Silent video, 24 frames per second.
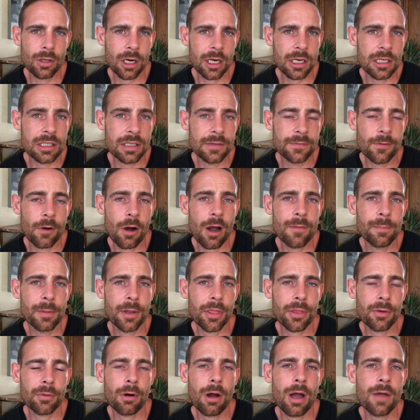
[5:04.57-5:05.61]
not only survive
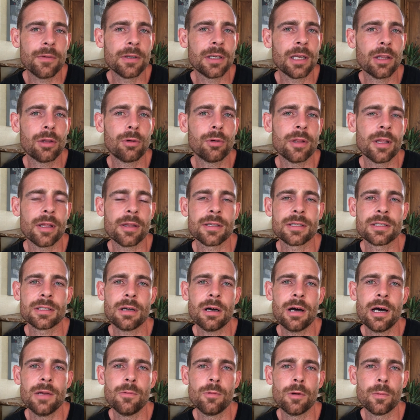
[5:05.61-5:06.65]
but thrive and get through the other
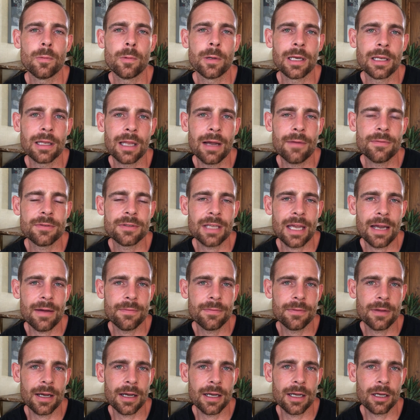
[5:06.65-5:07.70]
side, we'd love to
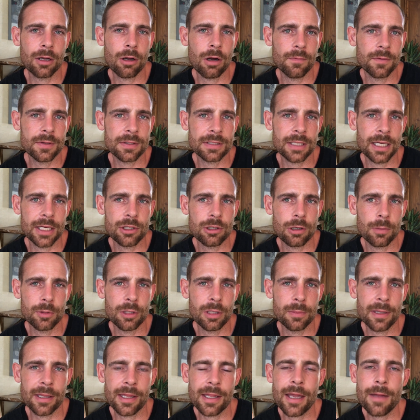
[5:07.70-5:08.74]
have a conversation
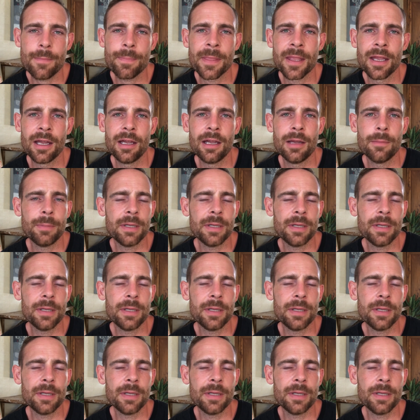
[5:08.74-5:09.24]
opportunity about that.